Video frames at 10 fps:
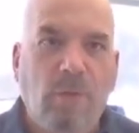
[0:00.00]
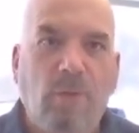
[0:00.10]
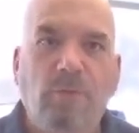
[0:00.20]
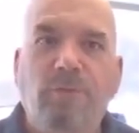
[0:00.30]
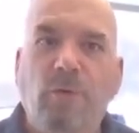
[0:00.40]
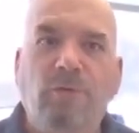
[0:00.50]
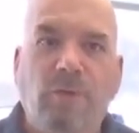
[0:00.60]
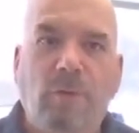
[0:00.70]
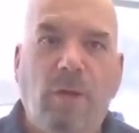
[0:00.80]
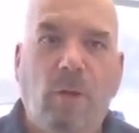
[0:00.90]
those folks
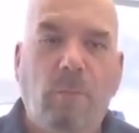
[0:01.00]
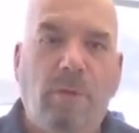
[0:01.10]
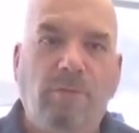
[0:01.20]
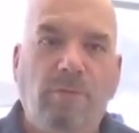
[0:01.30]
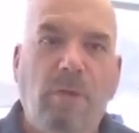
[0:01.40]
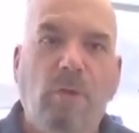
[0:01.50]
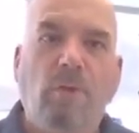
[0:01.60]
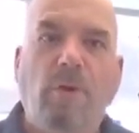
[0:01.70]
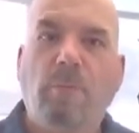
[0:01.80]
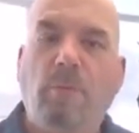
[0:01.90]
that would help us
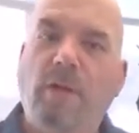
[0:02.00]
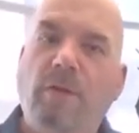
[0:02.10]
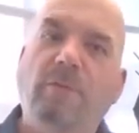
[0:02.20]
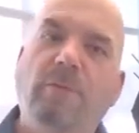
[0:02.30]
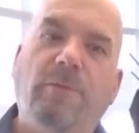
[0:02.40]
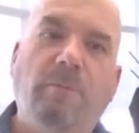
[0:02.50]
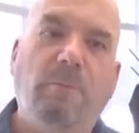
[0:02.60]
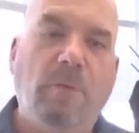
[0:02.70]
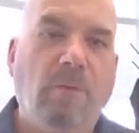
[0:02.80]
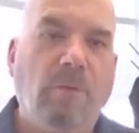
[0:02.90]
build our presence and
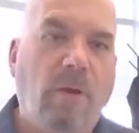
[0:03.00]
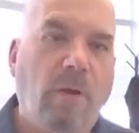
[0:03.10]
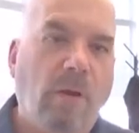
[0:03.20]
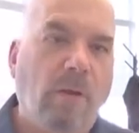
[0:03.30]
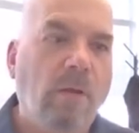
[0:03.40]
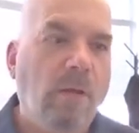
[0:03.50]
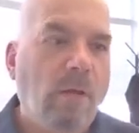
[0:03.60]
build our